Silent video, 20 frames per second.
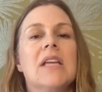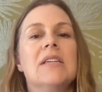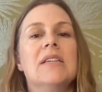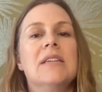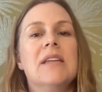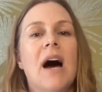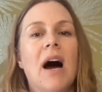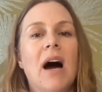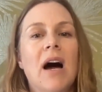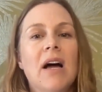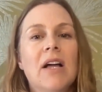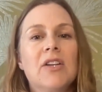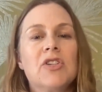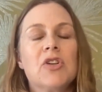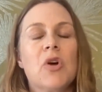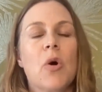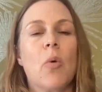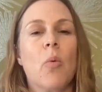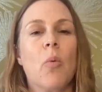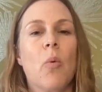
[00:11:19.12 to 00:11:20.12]

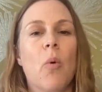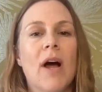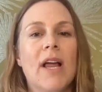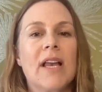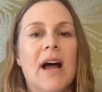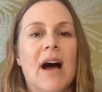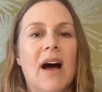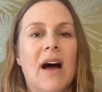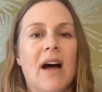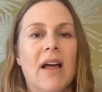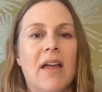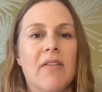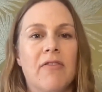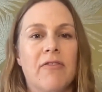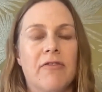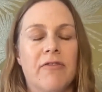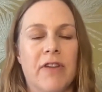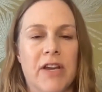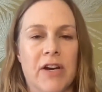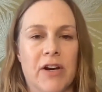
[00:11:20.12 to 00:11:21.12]
not what I
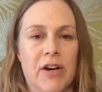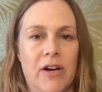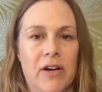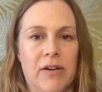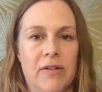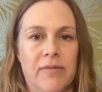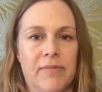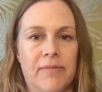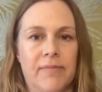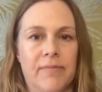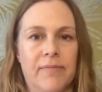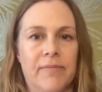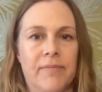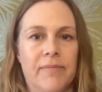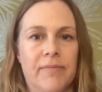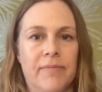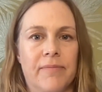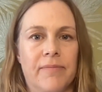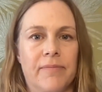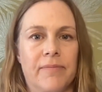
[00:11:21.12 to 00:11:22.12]
fear.
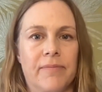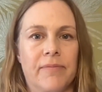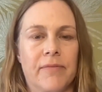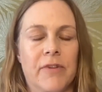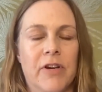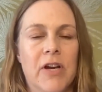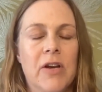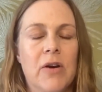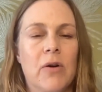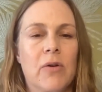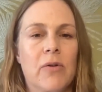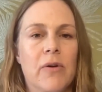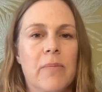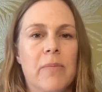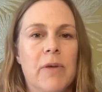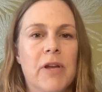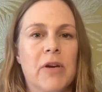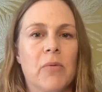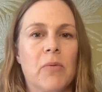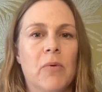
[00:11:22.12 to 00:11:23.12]
All right, I'll
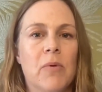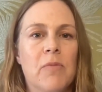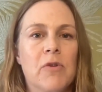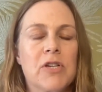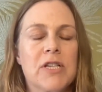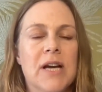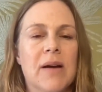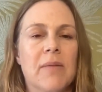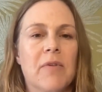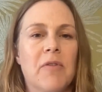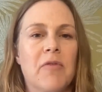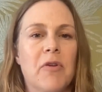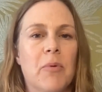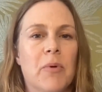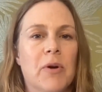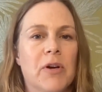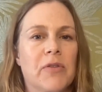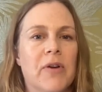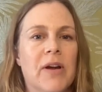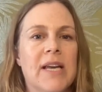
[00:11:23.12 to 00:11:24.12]
repeat it one more time if you
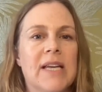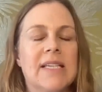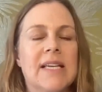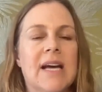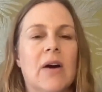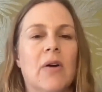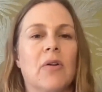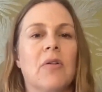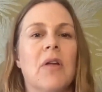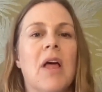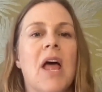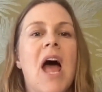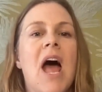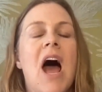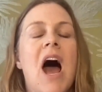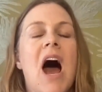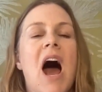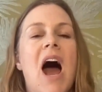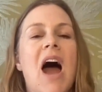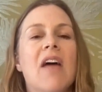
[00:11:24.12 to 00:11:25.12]
want to write it down.
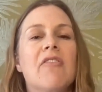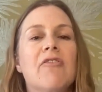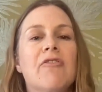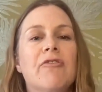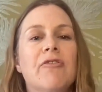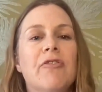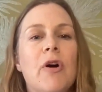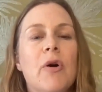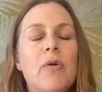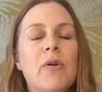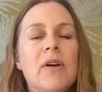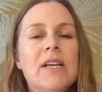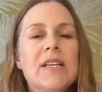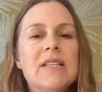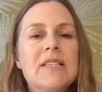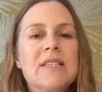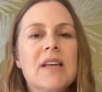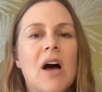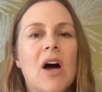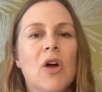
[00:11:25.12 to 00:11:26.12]
I
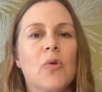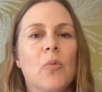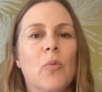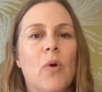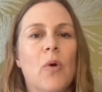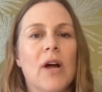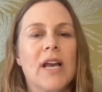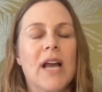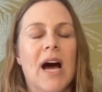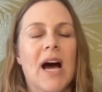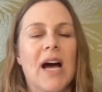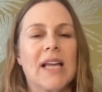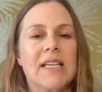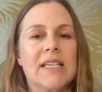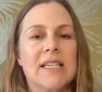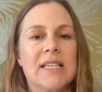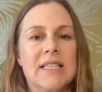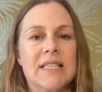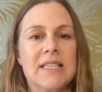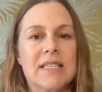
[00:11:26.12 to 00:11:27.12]
focus on what I
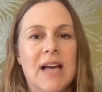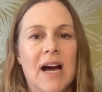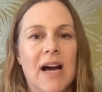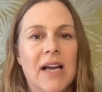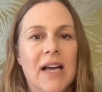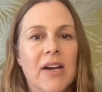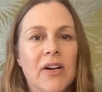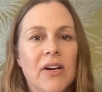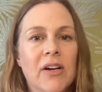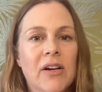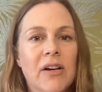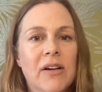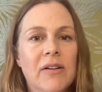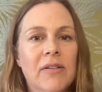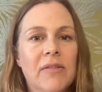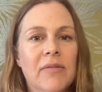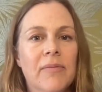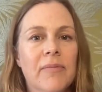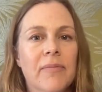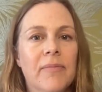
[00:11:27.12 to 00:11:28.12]
desire,
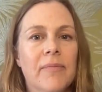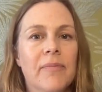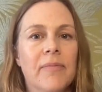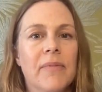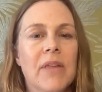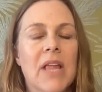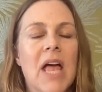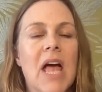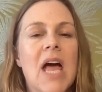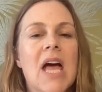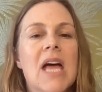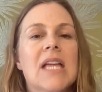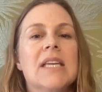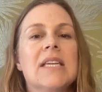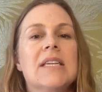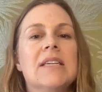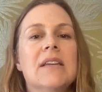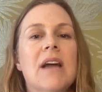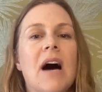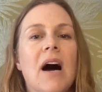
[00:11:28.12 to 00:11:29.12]

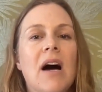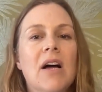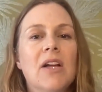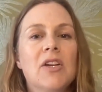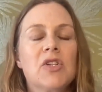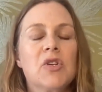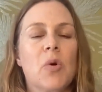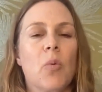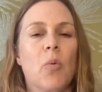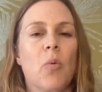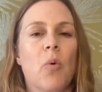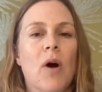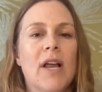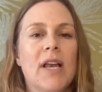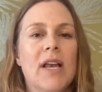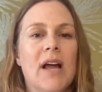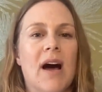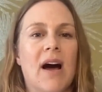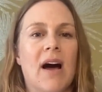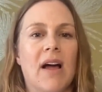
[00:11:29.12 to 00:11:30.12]
not
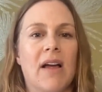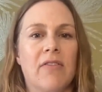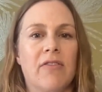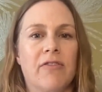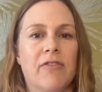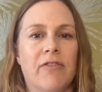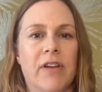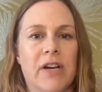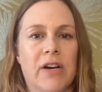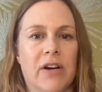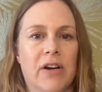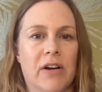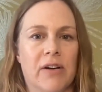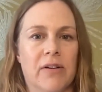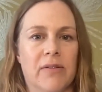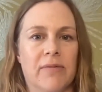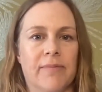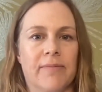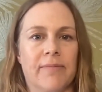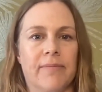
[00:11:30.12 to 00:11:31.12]
what I fear.